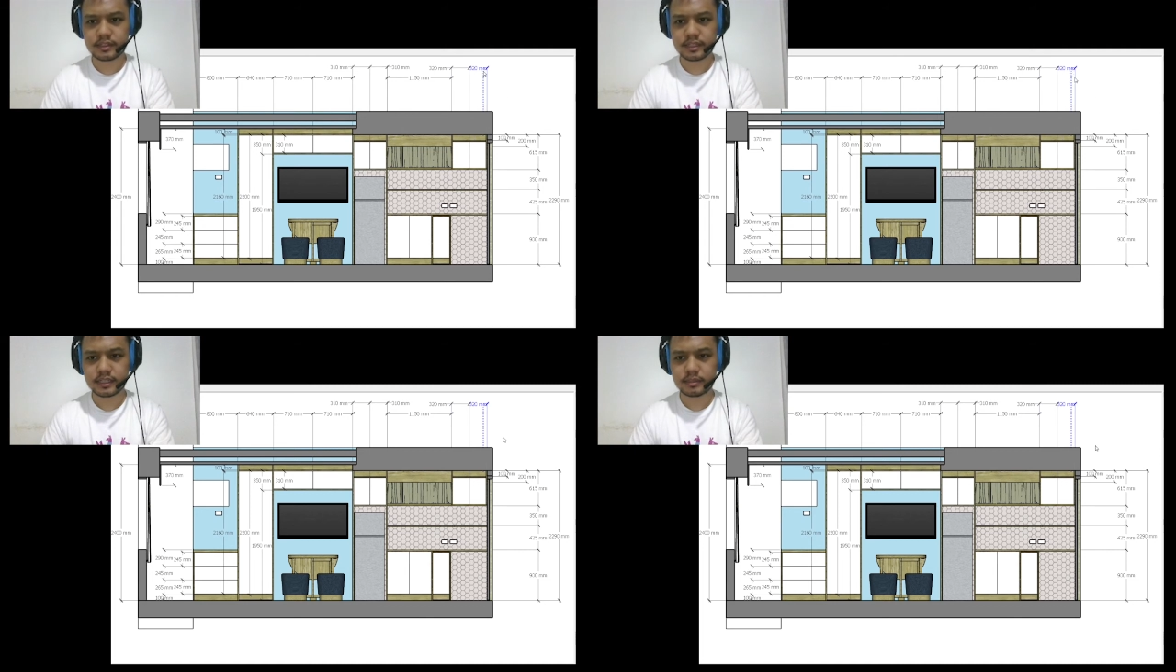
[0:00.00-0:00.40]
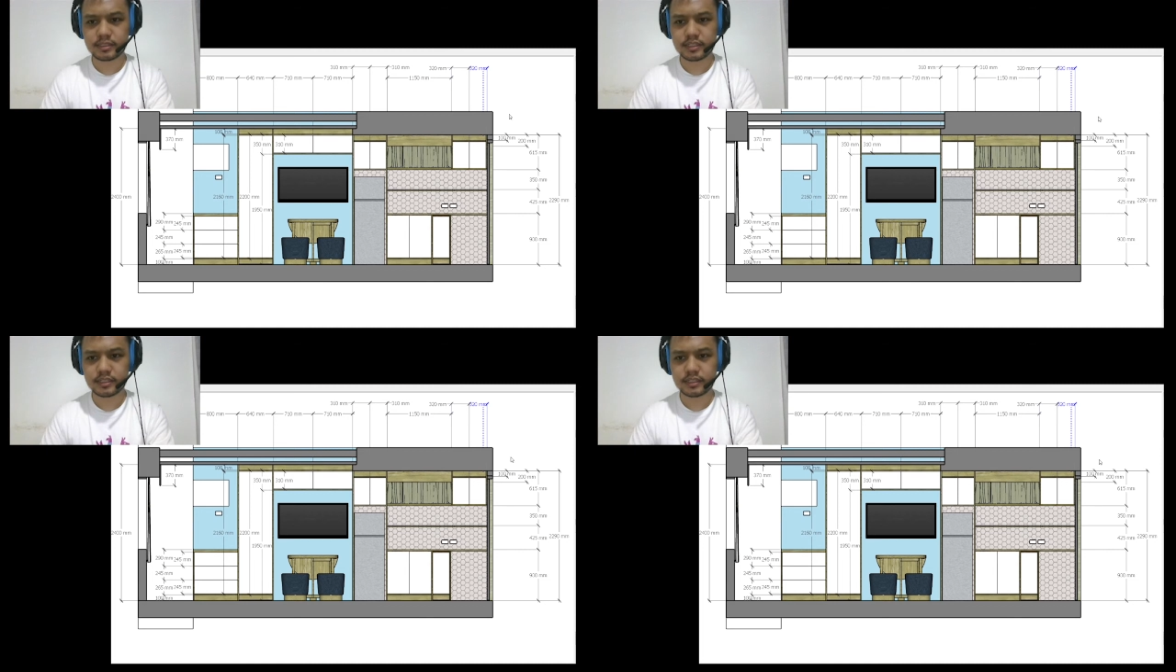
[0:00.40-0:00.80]
text
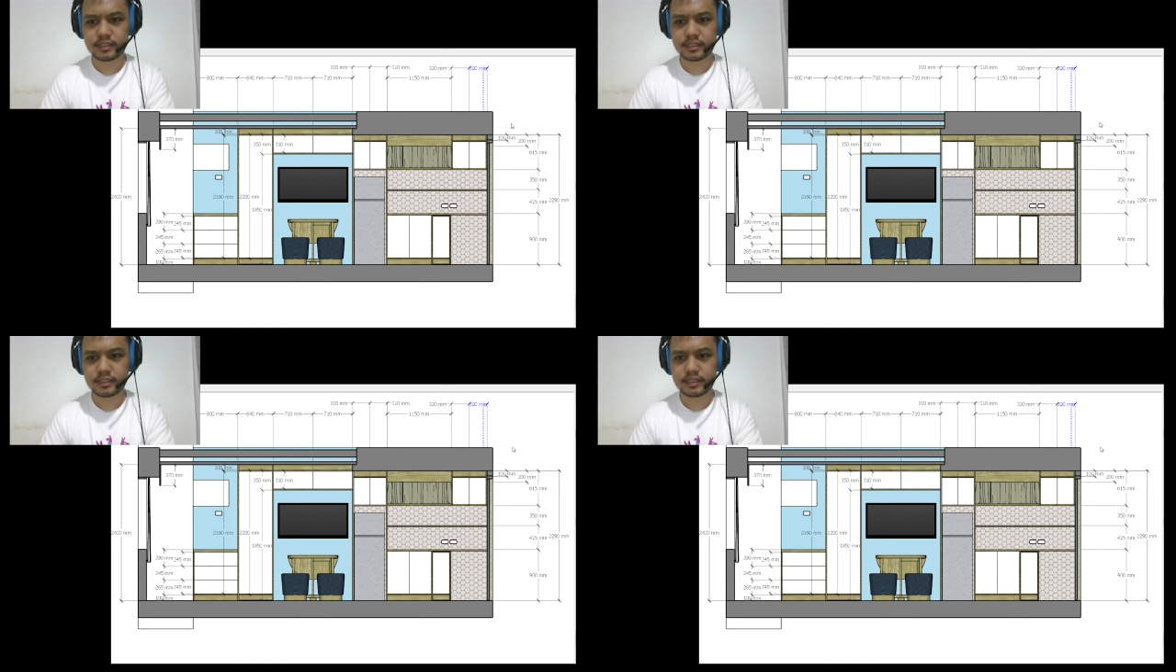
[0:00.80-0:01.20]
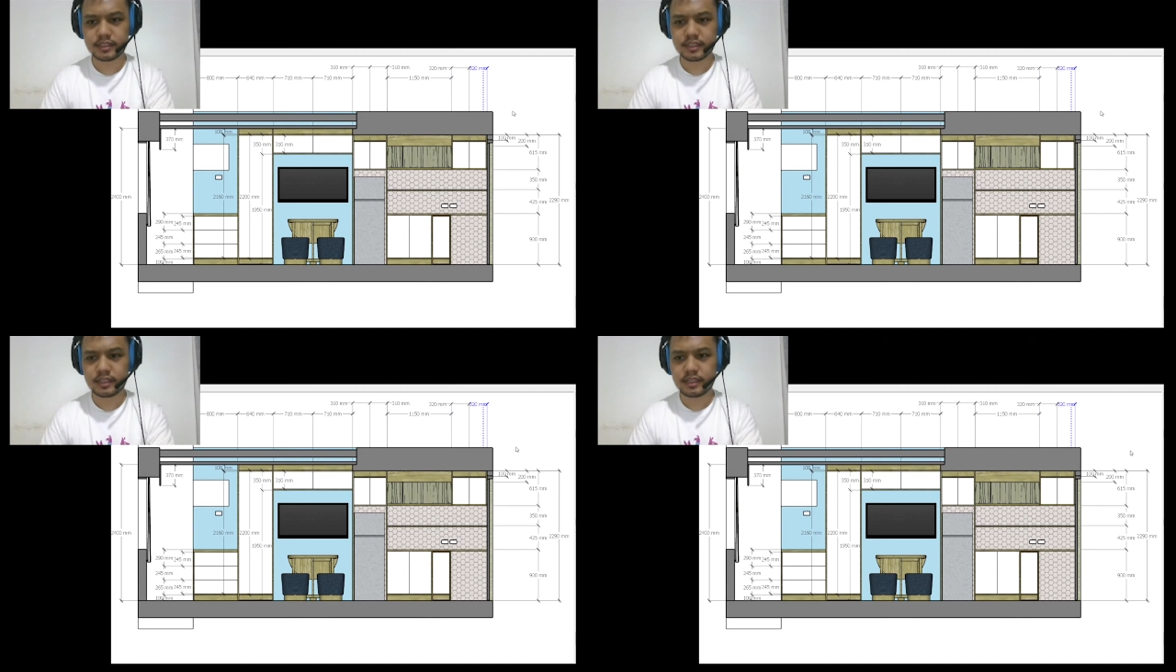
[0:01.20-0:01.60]
position,
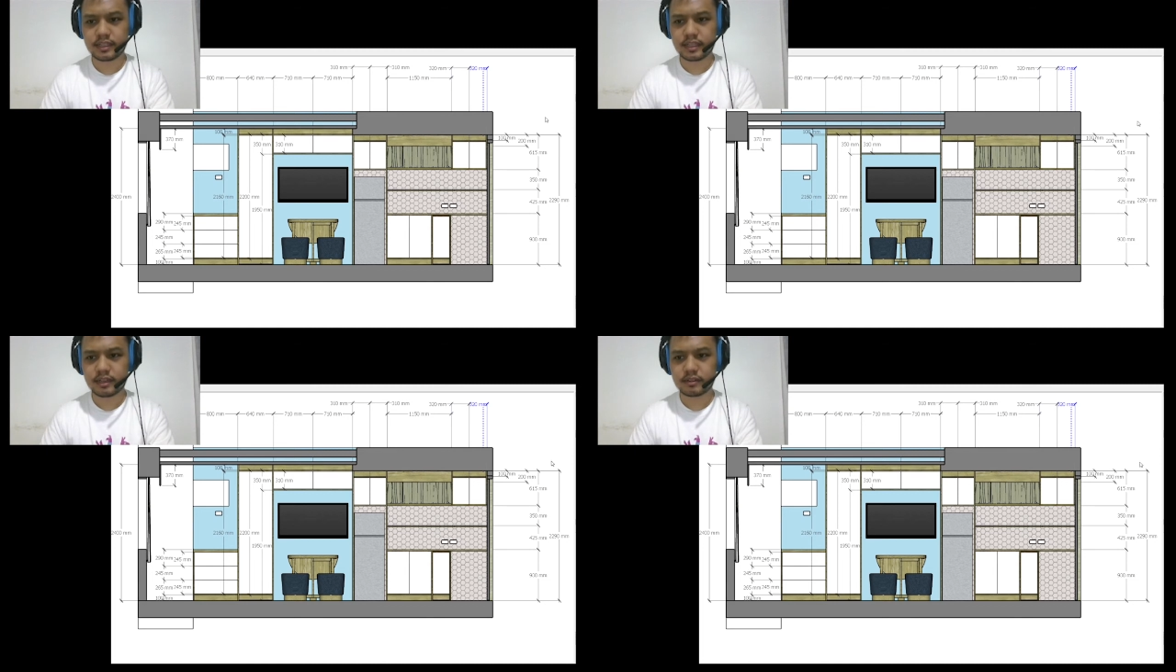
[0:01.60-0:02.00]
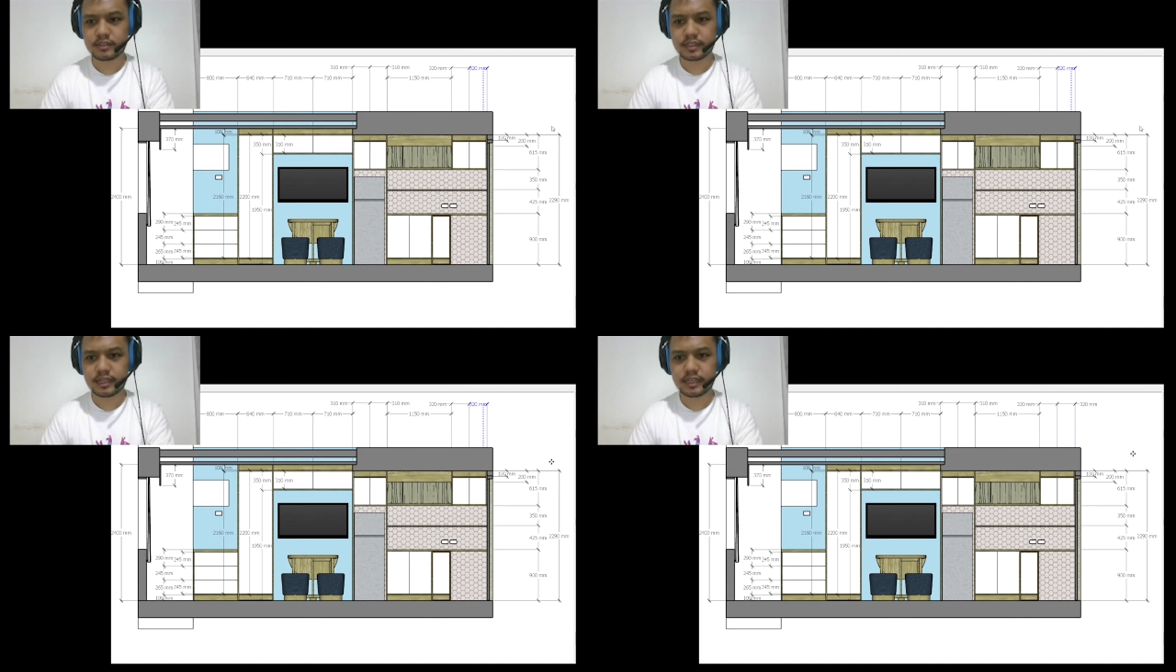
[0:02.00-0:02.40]

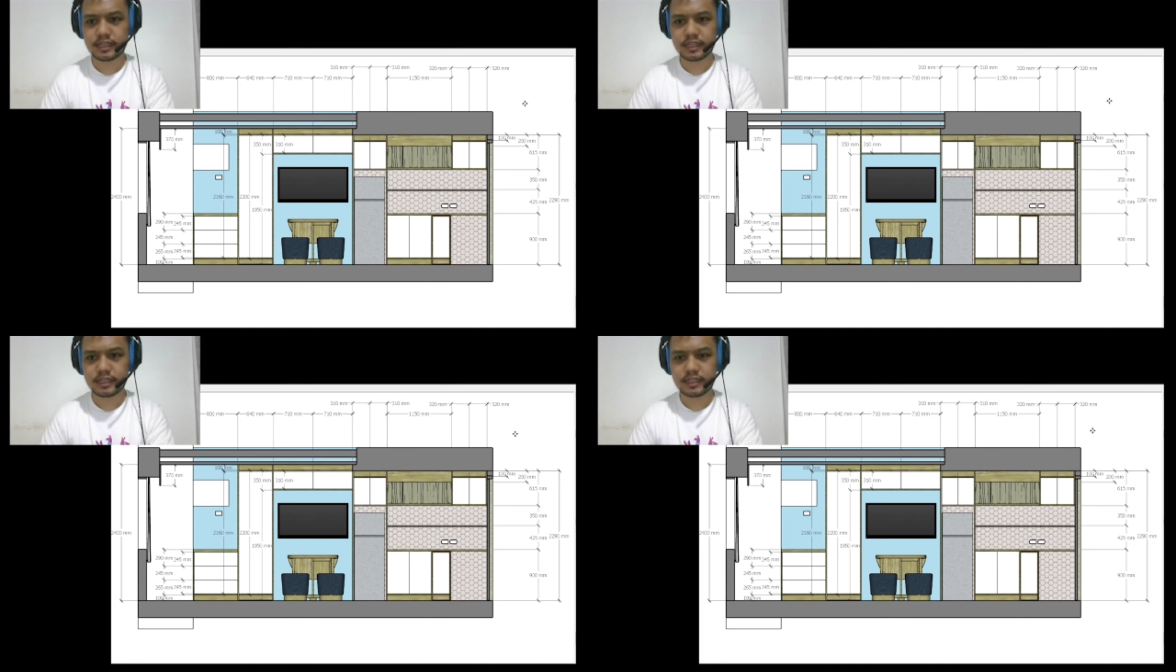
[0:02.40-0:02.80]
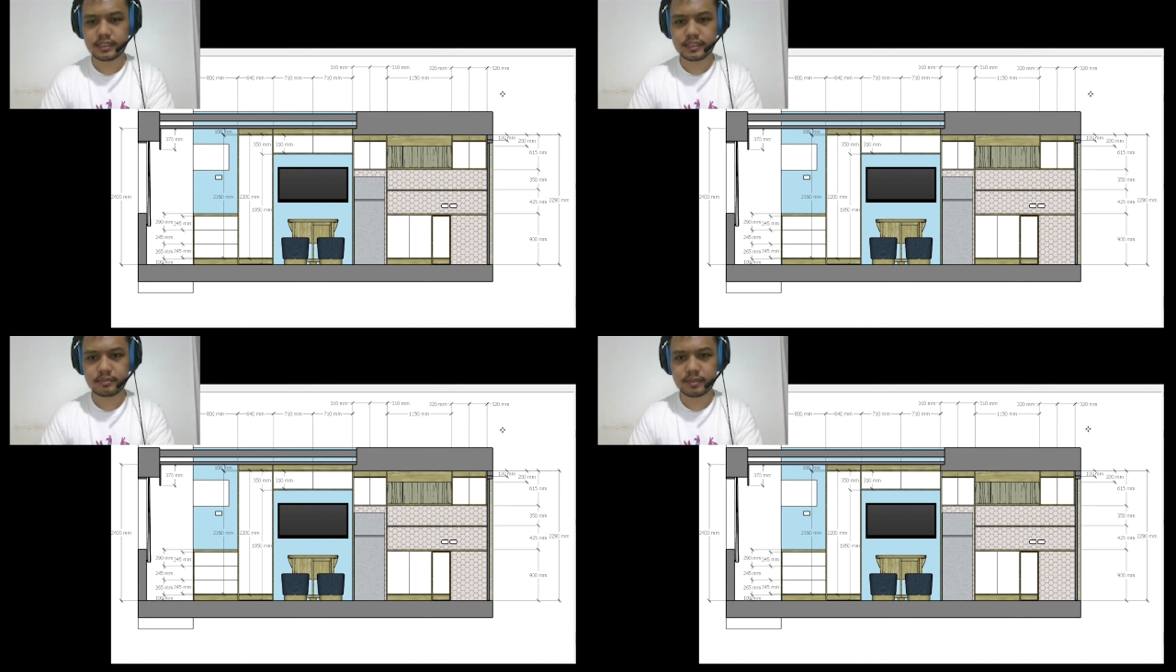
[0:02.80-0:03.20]
outside
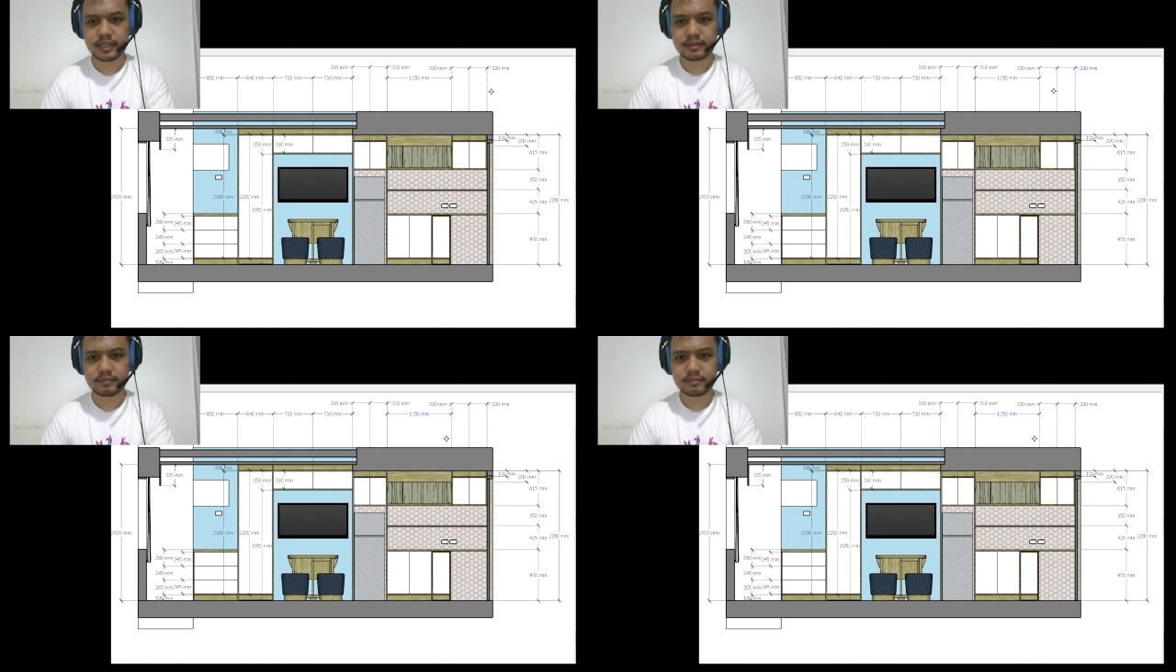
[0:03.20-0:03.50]
end, bam.